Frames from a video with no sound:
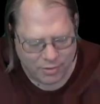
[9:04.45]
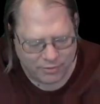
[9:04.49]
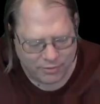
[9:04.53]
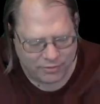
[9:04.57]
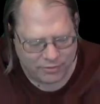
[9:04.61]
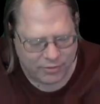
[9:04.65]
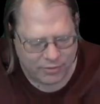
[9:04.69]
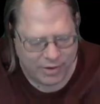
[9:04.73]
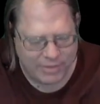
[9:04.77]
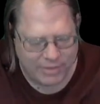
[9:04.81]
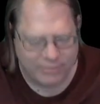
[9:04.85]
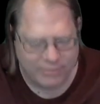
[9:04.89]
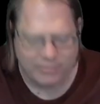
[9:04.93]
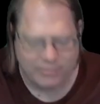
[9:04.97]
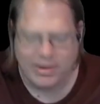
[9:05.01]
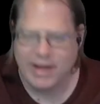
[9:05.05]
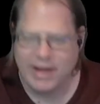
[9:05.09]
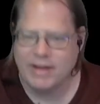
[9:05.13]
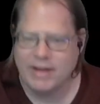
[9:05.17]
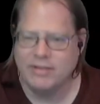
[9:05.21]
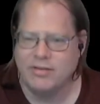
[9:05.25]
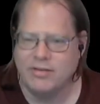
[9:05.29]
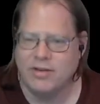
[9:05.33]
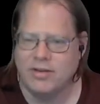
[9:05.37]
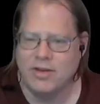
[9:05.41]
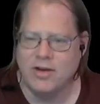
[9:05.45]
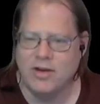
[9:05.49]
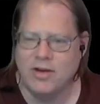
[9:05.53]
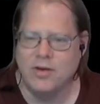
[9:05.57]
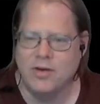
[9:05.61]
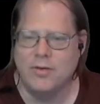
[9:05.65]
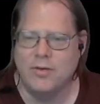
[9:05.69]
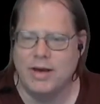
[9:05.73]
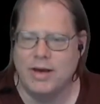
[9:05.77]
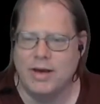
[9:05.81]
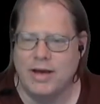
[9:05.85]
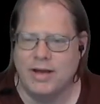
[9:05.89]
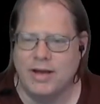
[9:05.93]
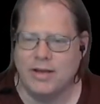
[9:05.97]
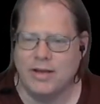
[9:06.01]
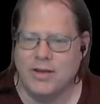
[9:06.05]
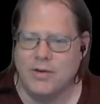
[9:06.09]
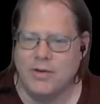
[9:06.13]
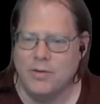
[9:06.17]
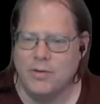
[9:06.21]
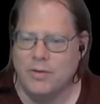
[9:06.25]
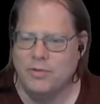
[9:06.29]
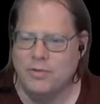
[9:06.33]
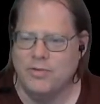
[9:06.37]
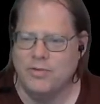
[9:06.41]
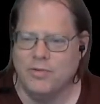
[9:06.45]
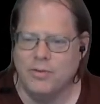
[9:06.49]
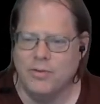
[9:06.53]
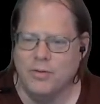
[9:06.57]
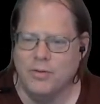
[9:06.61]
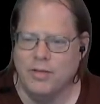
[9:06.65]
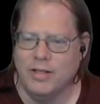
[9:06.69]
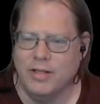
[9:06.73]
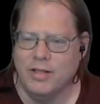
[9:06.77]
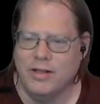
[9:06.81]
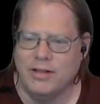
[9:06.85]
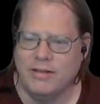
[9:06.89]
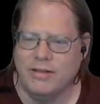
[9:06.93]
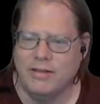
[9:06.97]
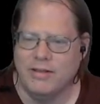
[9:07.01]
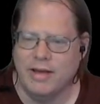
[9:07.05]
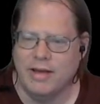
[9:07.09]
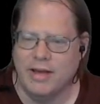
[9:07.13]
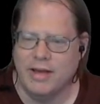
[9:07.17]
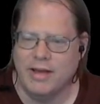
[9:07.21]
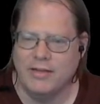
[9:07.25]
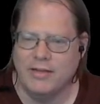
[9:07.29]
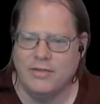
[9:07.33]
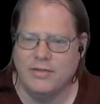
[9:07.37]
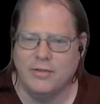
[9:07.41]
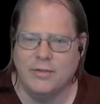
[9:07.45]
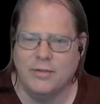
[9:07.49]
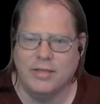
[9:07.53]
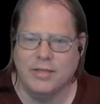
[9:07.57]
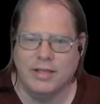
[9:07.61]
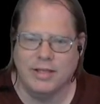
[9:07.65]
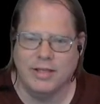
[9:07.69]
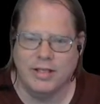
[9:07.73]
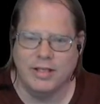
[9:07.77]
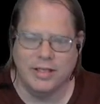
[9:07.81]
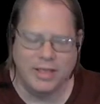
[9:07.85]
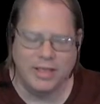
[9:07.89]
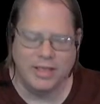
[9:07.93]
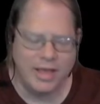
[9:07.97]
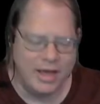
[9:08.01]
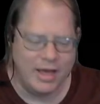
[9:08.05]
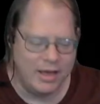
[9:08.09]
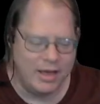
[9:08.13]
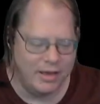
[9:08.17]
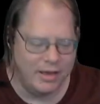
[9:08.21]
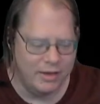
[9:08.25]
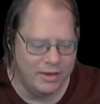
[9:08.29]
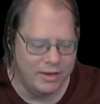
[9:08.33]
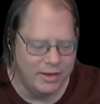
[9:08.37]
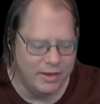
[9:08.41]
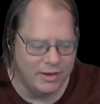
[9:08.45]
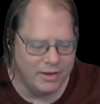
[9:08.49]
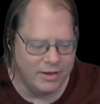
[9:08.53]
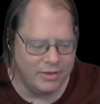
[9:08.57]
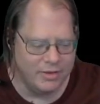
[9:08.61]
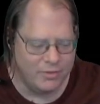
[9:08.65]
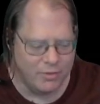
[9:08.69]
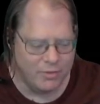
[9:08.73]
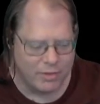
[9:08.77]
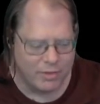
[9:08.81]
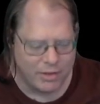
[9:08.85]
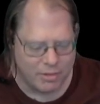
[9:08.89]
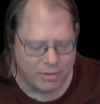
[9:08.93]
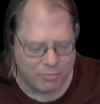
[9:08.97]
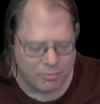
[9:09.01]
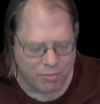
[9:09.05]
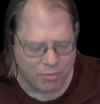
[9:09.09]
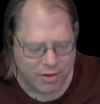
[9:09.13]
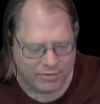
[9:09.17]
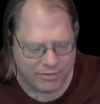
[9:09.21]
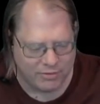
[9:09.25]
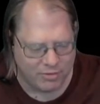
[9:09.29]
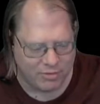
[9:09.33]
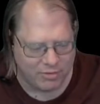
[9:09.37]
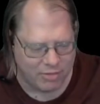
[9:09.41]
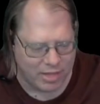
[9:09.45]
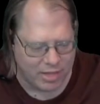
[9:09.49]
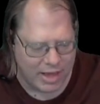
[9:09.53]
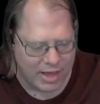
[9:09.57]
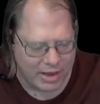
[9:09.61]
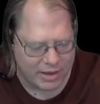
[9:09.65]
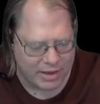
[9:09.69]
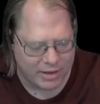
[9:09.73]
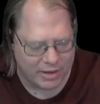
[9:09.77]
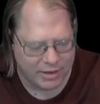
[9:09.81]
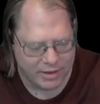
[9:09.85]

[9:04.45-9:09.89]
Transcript: So I decided to go old school and do a little press your luck